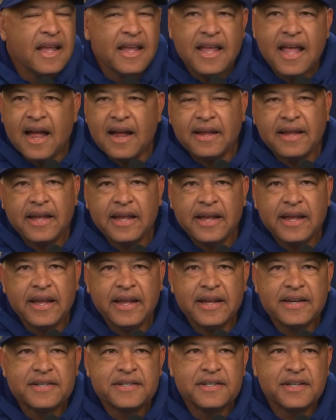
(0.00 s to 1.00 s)
Yeah,
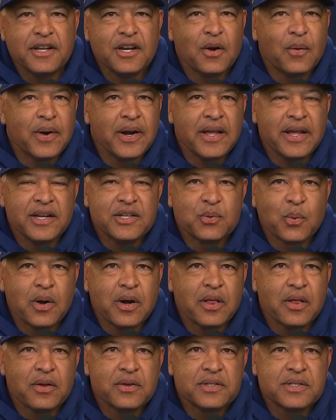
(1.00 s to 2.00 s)
it's you know what? It's
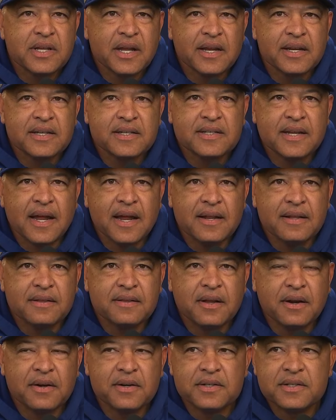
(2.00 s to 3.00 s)
one of those things
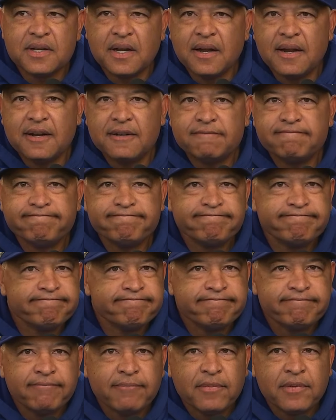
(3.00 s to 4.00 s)
that there's a
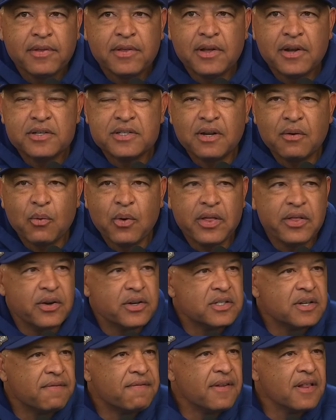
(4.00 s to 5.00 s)

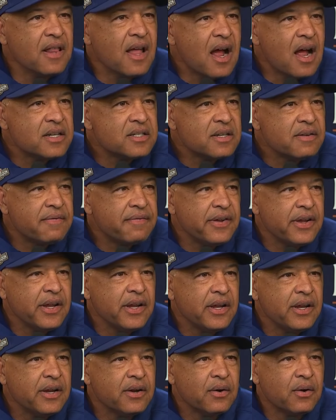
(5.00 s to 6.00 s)
whether it's a
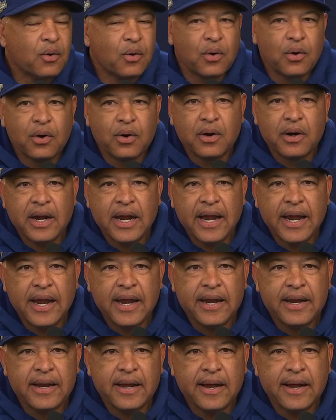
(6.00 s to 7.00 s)
philosophy or
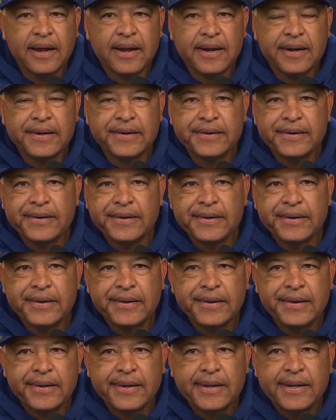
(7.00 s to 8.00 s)
a,
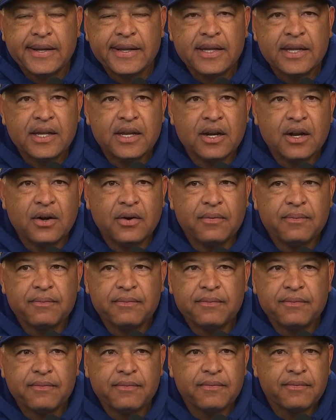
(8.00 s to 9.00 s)
you know,
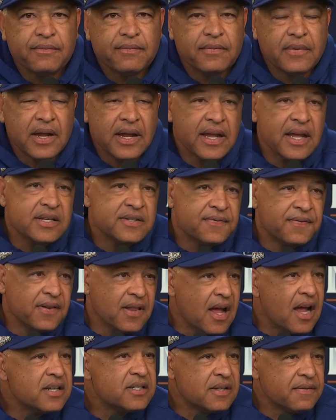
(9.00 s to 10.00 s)
I guess
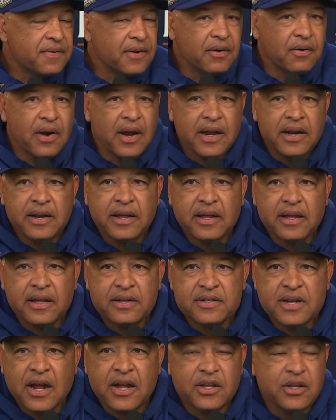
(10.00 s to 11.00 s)
philosophy, right?
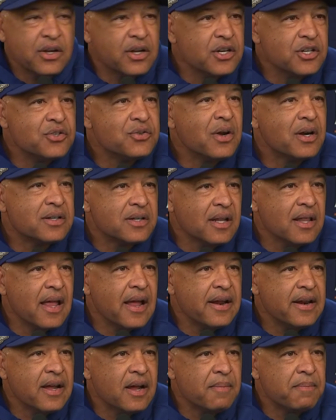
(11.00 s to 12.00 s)
It's how you construct a
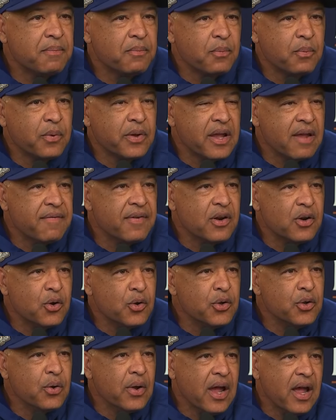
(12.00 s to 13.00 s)
lineup given
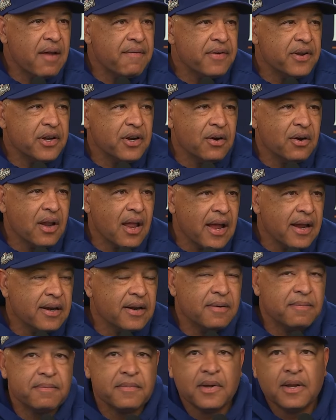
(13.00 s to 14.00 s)
who you have in your
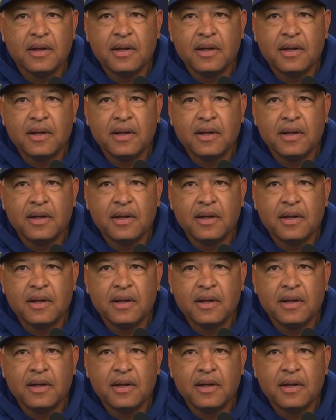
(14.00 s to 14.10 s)
lineup.